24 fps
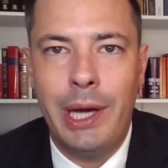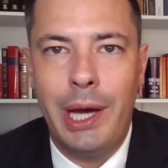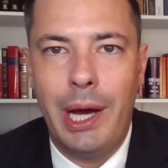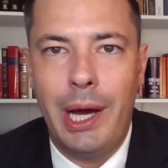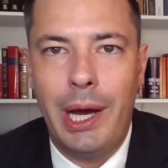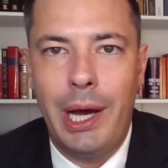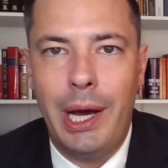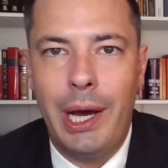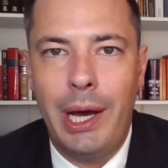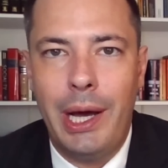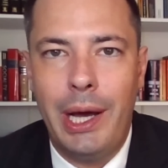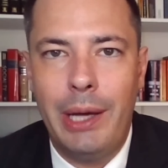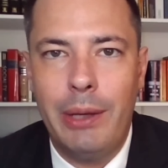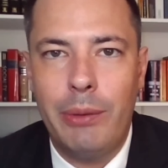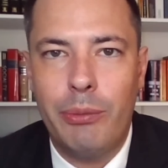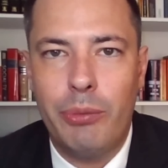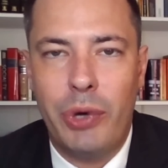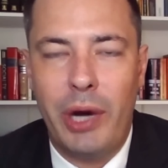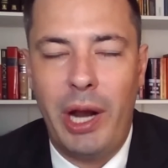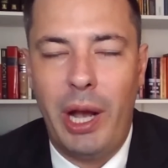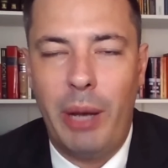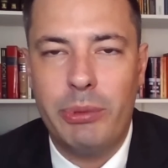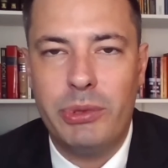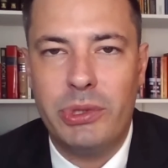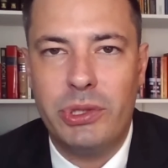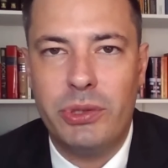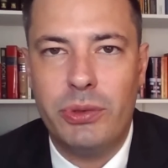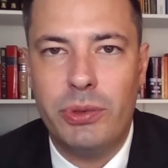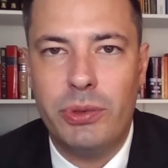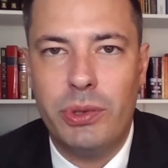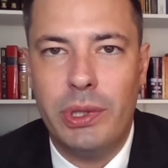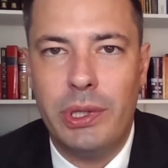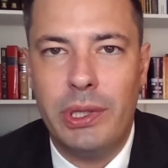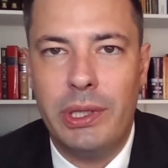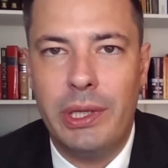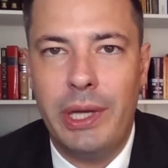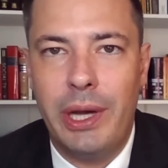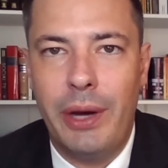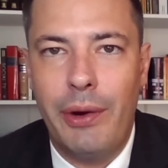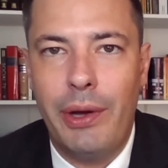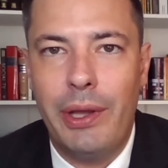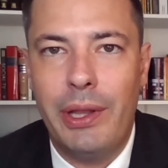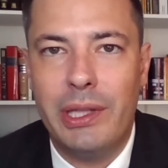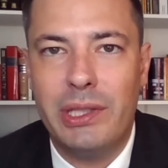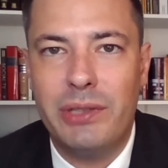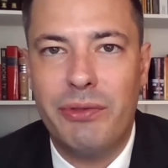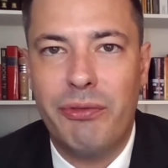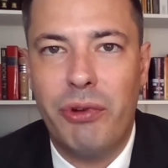and perhaps to an
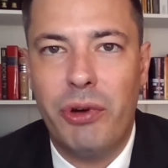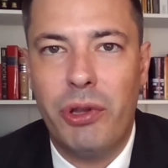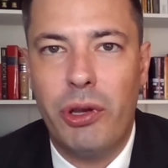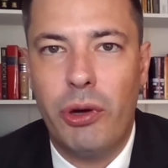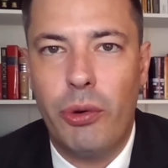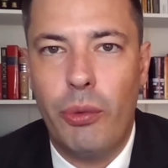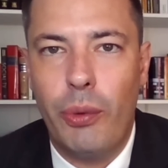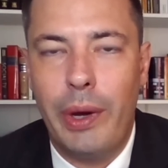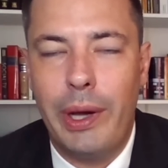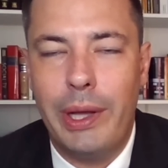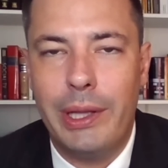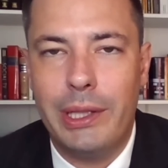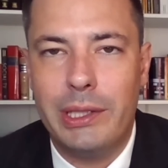area that's further away.